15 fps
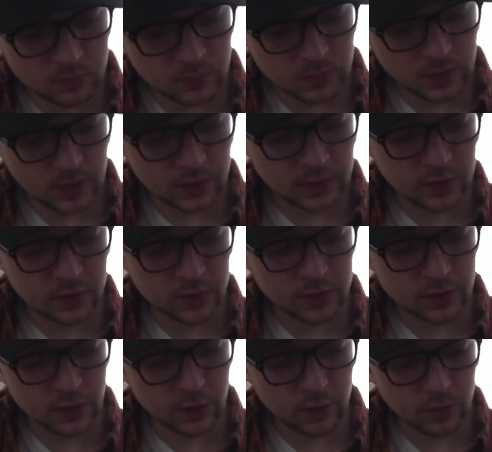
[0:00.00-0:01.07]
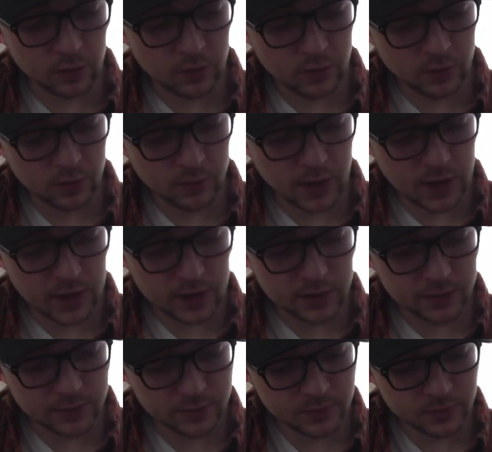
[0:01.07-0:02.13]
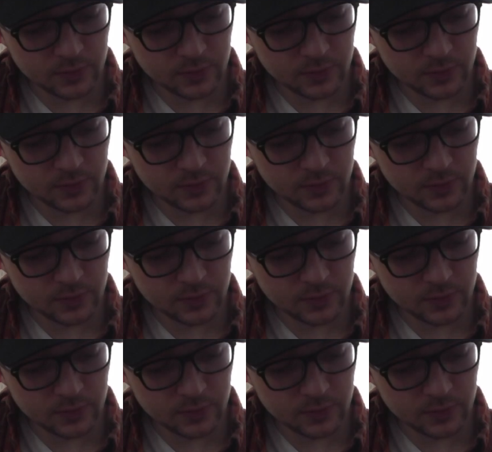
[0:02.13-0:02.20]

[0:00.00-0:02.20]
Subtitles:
And then you go 5,